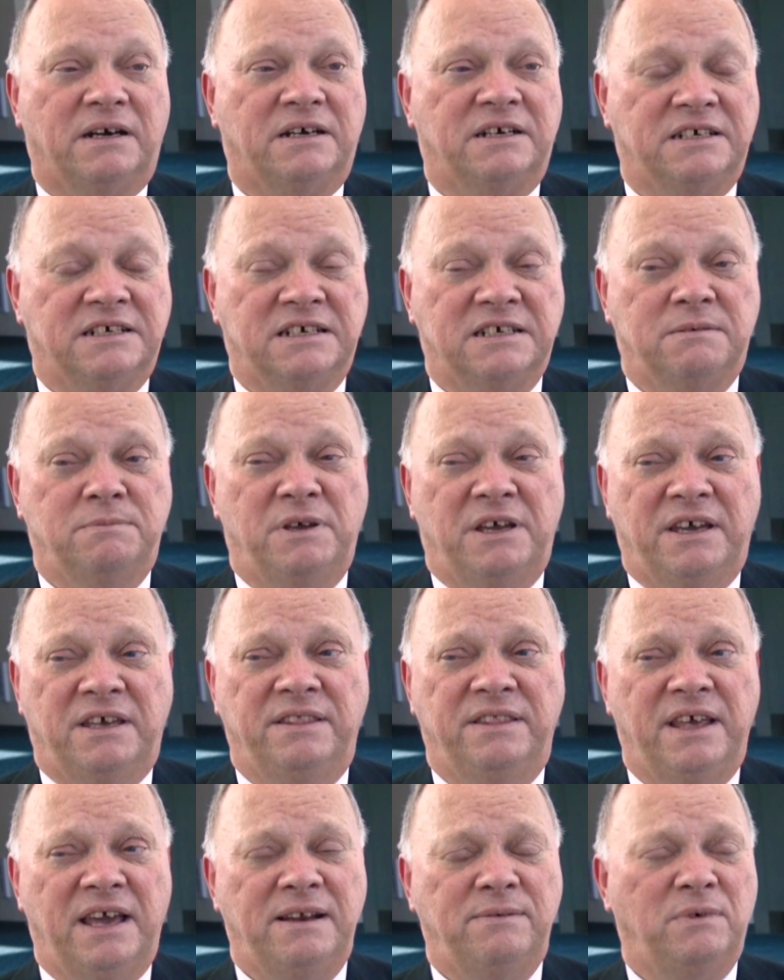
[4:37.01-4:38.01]
Um,
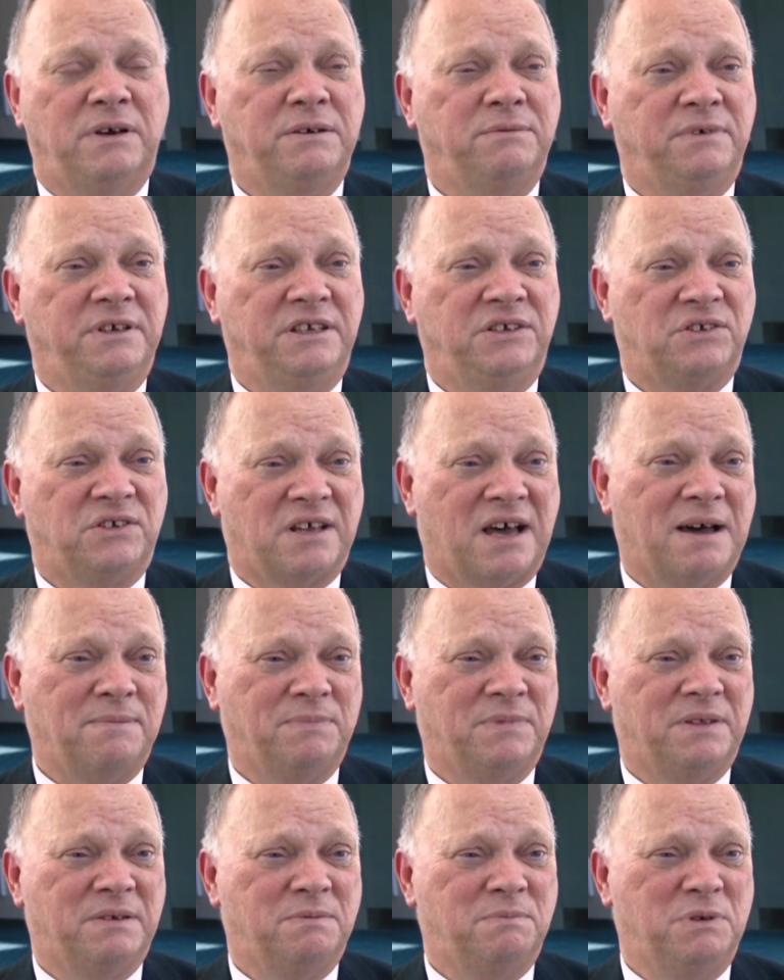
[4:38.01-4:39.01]
and then when we
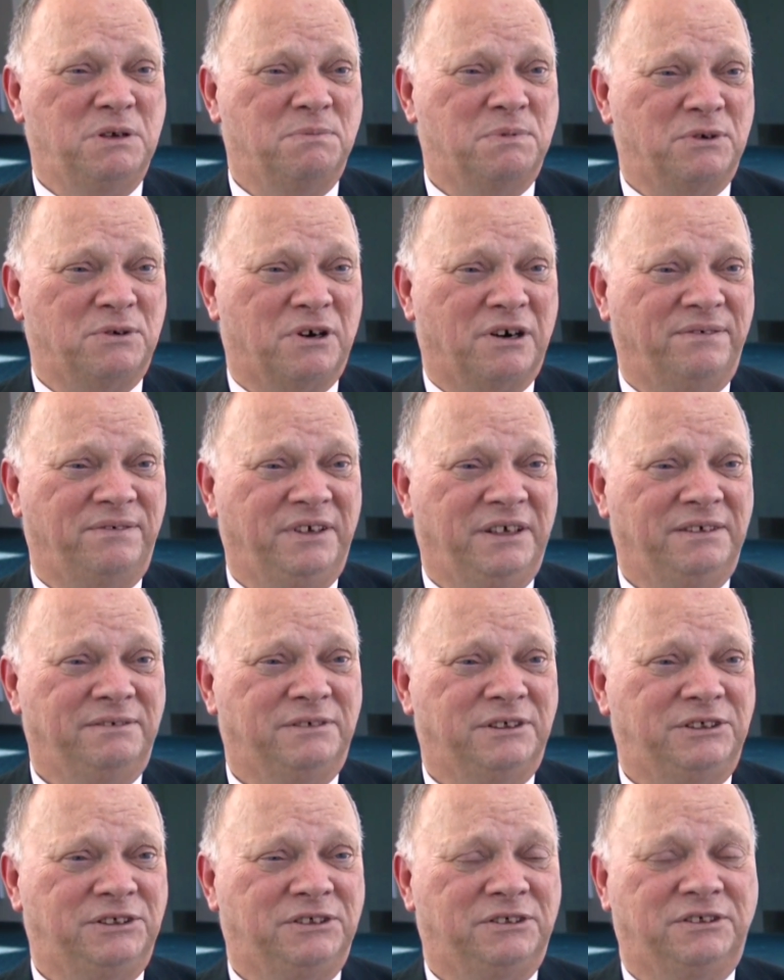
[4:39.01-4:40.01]
stop the
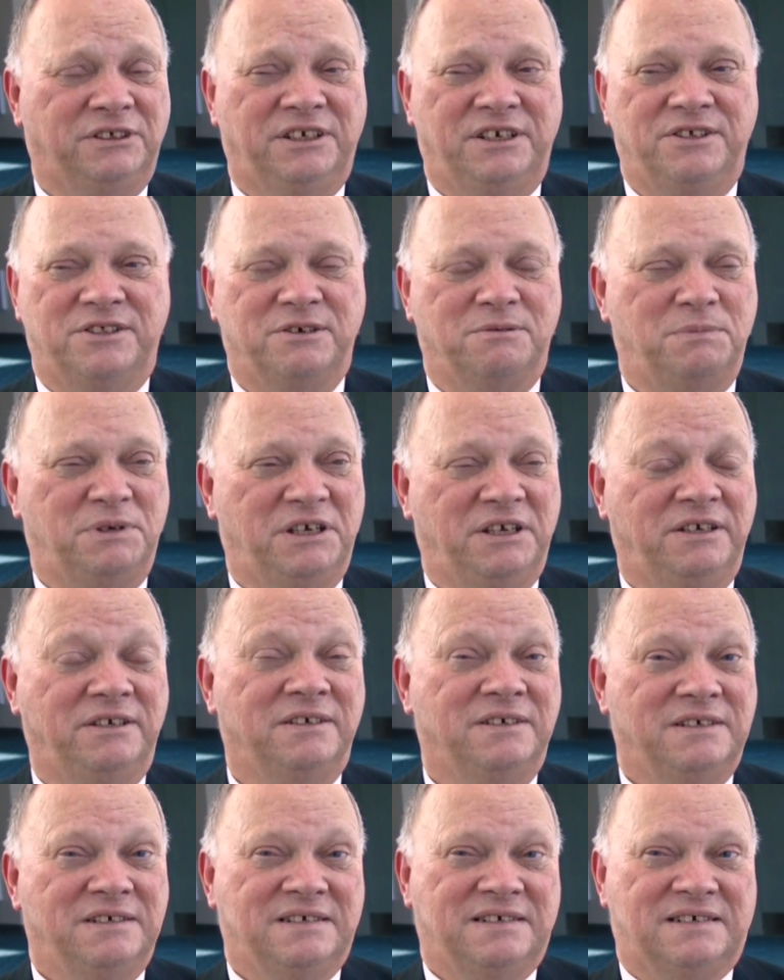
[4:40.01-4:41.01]
buprenorphine, which could either be
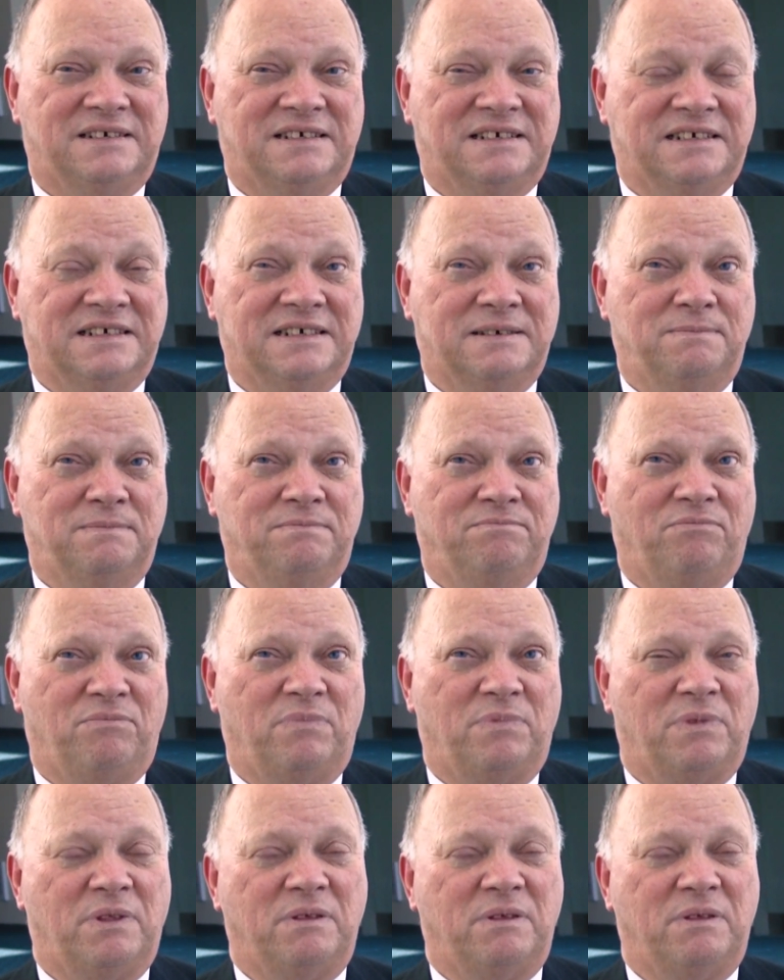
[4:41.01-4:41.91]
um,